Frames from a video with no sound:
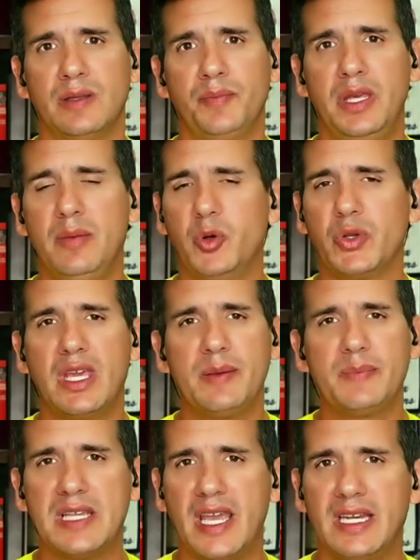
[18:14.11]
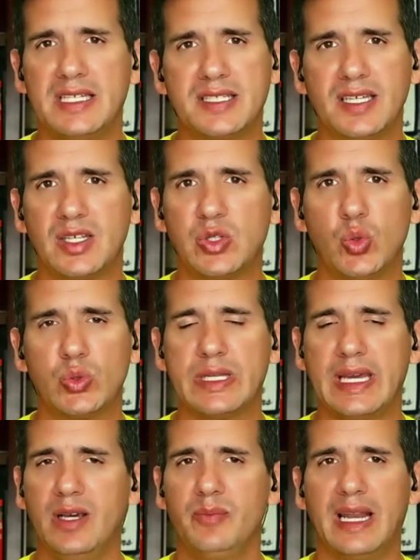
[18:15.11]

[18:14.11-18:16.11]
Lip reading: people keep saying he's going to cool down,